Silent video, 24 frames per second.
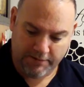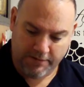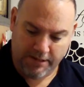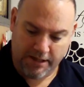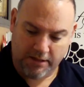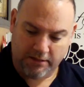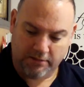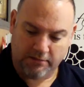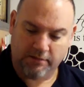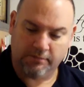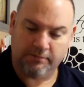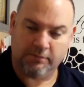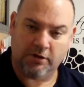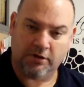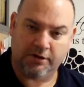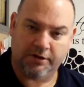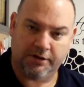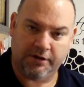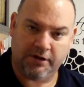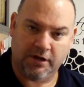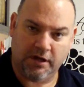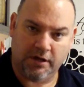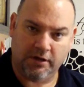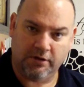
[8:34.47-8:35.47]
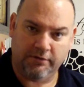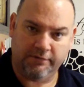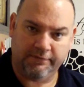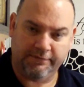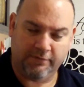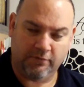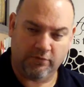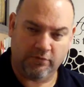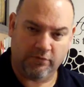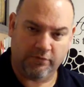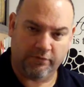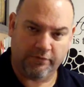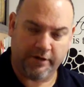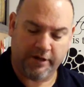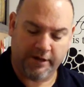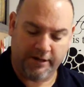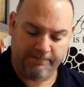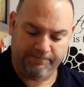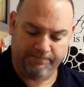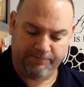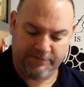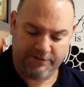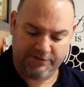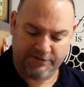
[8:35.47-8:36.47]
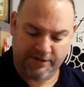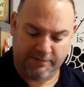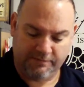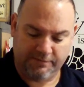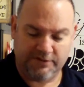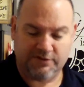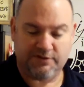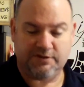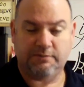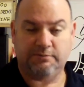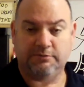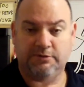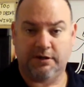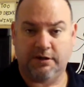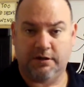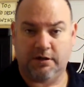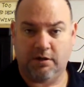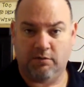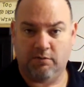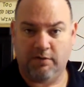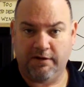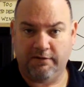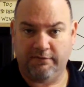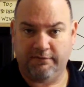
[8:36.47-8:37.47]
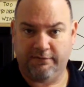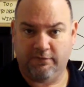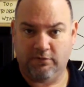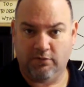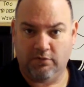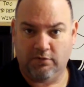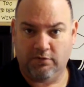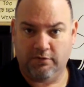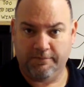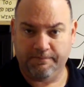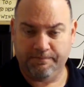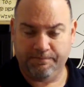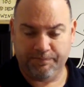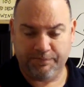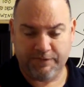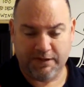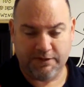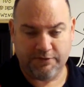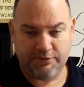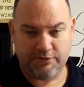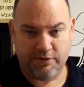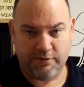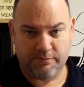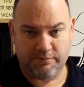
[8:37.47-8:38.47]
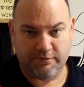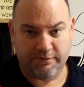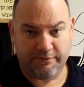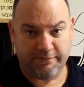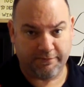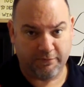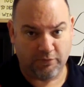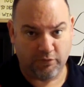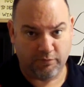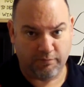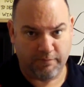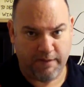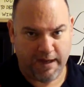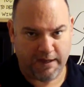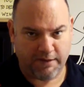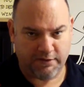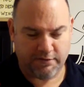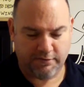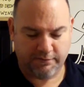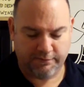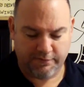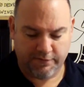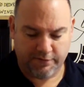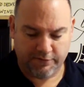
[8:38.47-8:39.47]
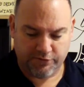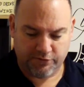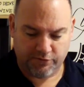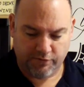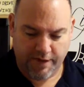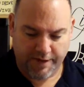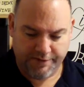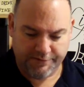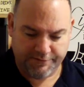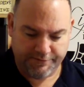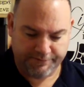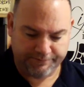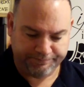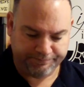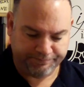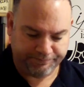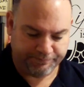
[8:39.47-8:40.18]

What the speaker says: Now, I'm not going to go for something similar that I went for in terms of food match for the Shiraz.